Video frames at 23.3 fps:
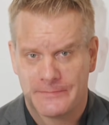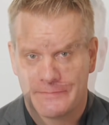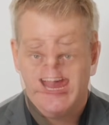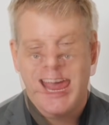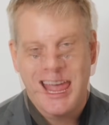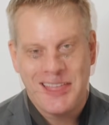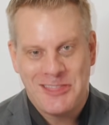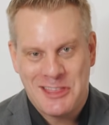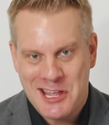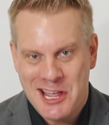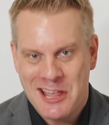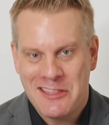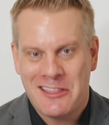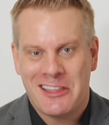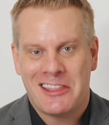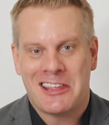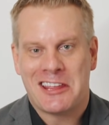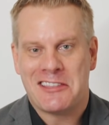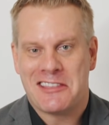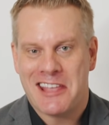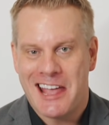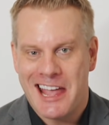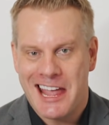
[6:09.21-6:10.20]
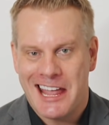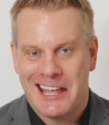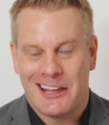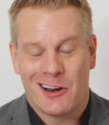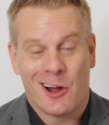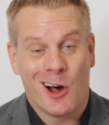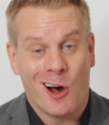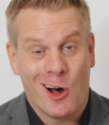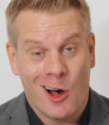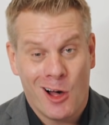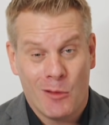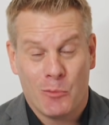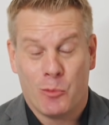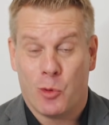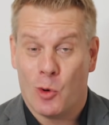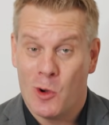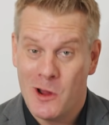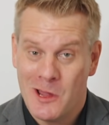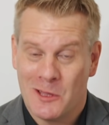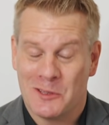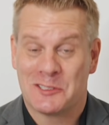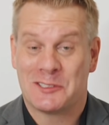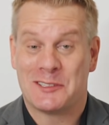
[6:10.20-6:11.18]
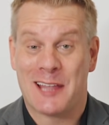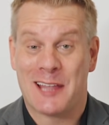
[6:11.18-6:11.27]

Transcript: At the end of the day, it all boils